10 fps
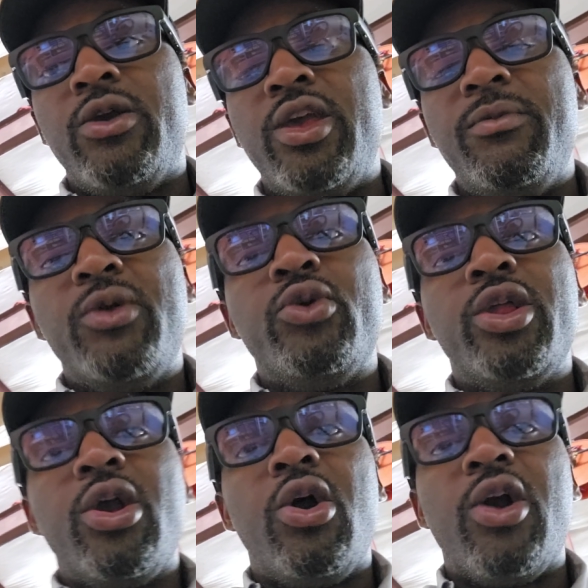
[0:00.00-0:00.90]
it hit me
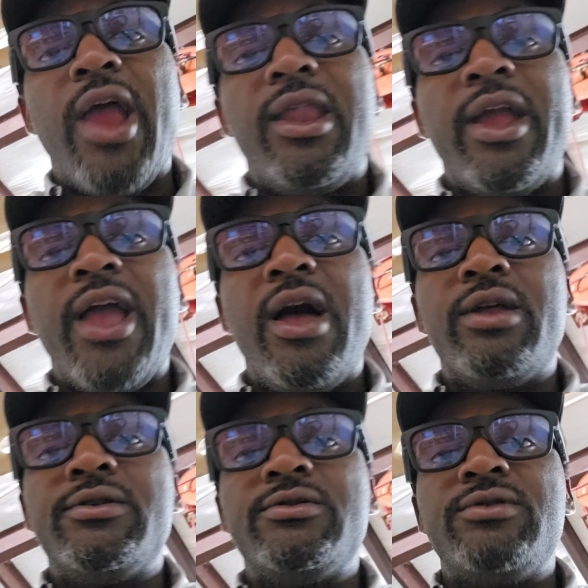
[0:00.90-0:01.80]
really hard.
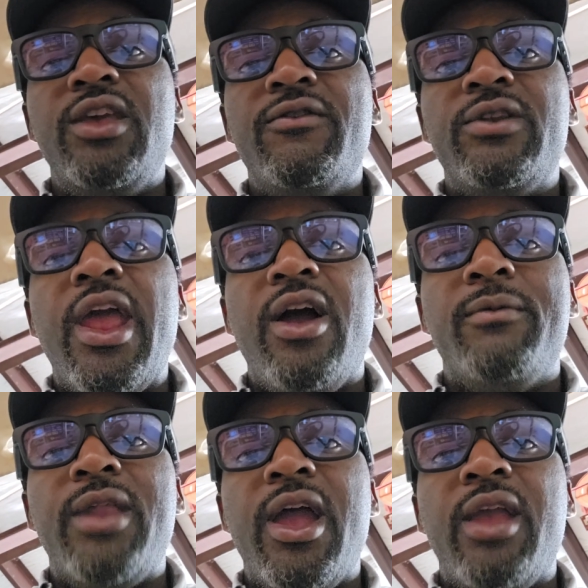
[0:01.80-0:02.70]
Even
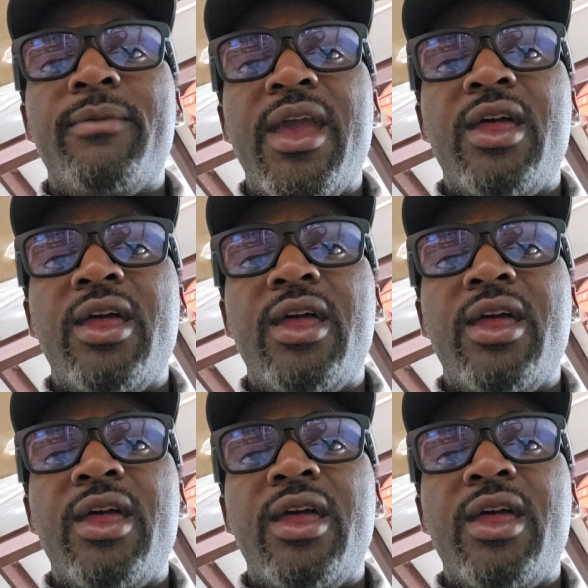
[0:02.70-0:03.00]
now I'm like,